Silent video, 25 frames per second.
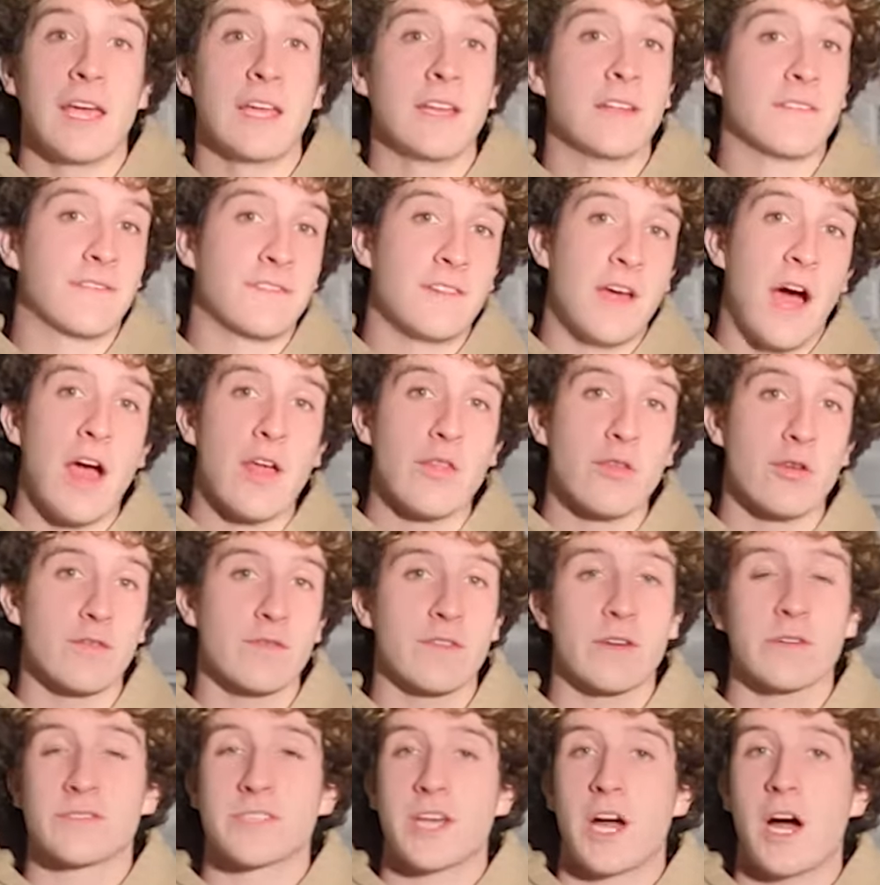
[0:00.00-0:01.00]
And if neither
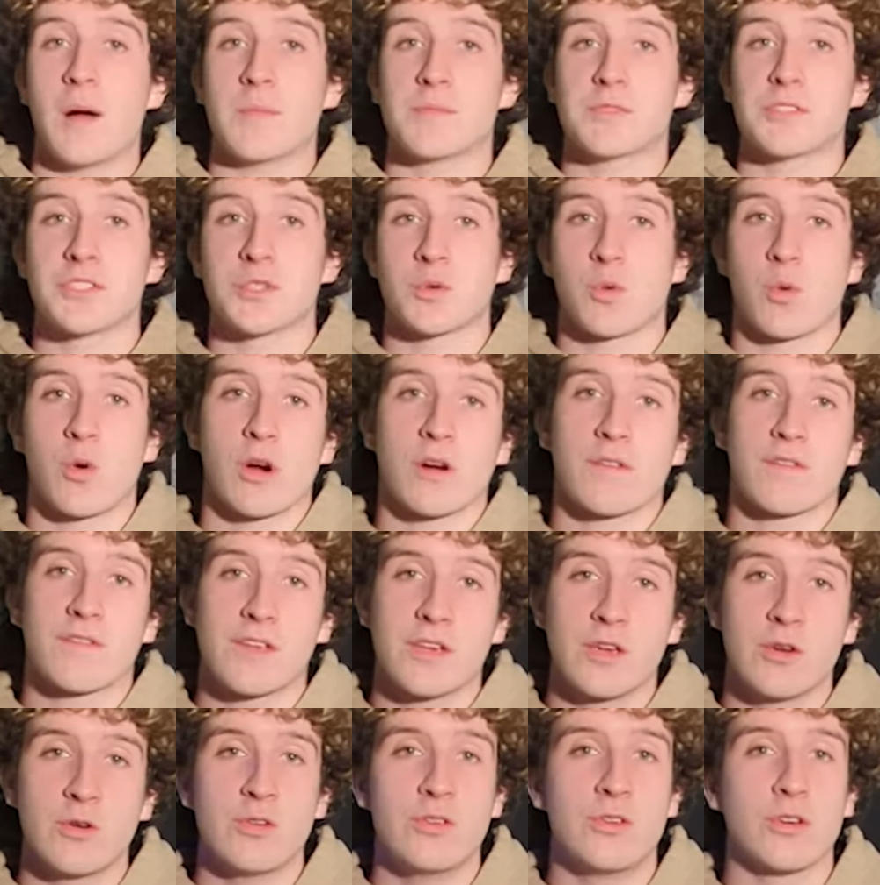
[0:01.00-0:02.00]
of those options work
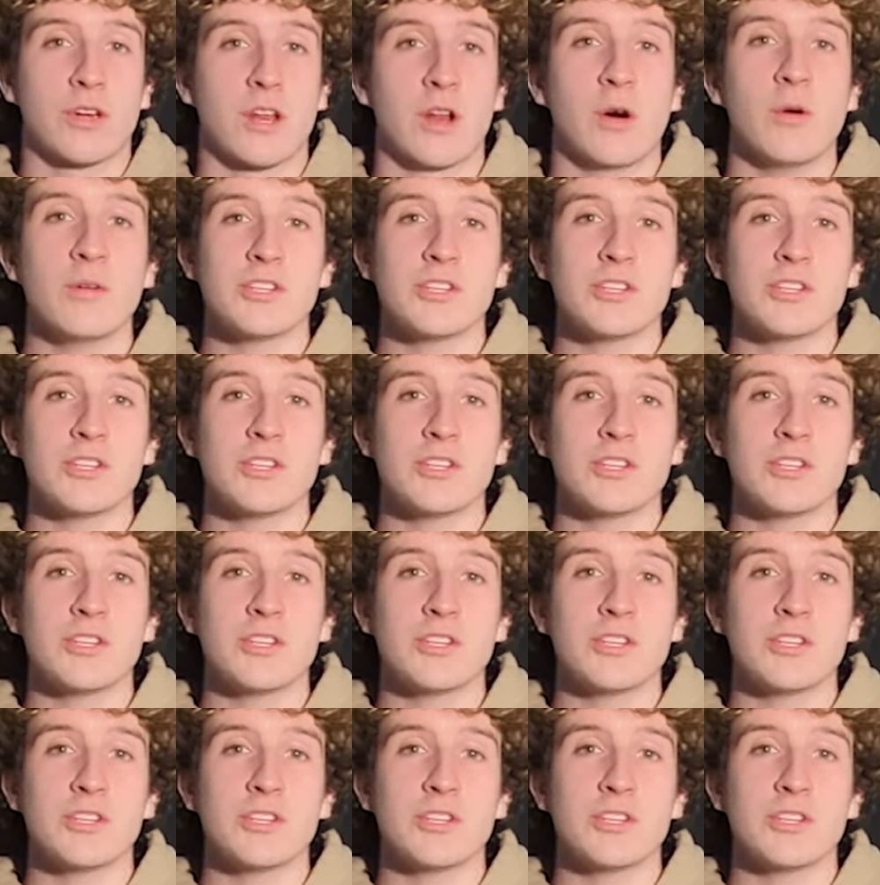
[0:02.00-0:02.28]
for you, you can